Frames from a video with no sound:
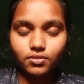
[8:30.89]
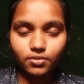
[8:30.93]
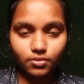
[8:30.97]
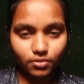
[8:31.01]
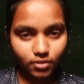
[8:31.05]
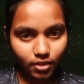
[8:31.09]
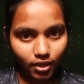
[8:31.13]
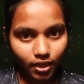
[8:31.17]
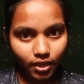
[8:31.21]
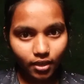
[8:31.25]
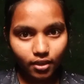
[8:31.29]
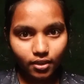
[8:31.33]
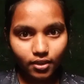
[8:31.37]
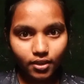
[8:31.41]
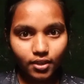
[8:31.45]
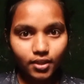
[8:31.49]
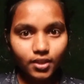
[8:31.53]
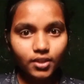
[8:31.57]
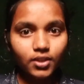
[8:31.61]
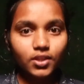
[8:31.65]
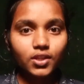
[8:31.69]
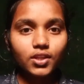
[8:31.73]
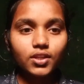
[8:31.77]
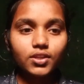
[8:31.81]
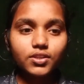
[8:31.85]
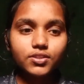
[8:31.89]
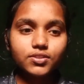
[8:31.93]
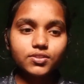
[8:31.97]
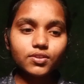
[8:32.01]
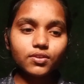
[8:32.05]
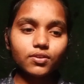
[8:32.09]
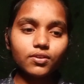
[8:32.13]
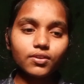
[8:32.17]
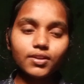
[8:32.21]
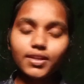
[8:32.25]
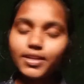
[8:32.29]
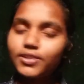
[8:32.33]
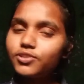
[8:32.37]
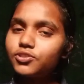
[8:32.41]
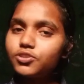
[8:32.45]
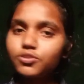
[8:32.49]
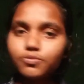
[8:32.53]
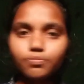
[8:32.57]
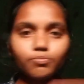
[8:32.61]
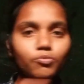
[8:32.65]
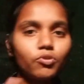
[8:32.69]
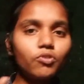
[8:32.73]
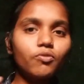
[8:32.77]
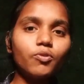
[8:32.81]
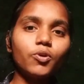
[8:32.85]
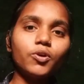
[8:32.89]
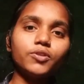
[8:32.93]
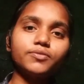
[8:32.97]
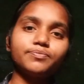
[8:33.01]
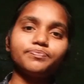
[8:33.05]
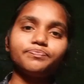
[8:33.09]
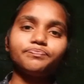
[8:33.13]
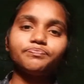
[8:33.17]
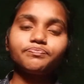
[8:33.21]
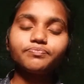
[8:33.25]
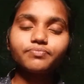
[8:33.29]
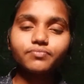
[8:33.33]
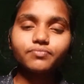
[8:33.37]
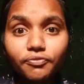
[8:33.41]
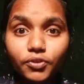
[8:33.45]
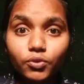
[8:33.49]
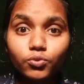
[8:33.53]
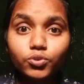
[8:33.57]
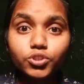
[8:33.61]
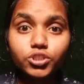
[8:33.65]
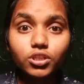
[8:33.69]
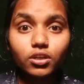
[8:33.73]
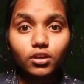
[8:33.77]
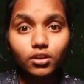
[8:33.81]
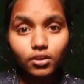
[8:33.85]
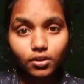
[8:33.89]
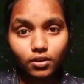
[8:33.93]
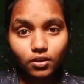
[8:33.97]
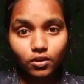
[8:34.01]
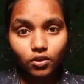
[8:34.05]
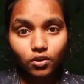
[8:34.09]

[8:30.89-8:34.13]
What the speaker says: Okay, so let's move on. Future